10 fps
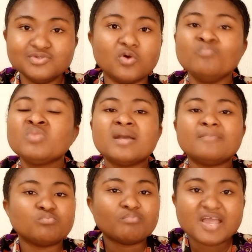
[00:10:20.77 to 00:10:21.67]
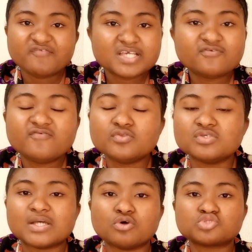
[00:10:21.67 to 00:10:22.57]
No, my first few
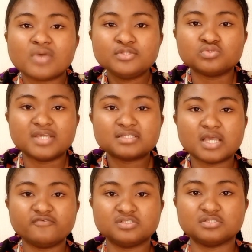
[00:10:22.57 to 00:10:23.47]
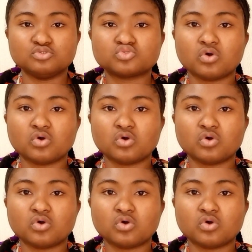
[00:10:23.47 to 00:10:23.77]
videos, I was trying to get everything,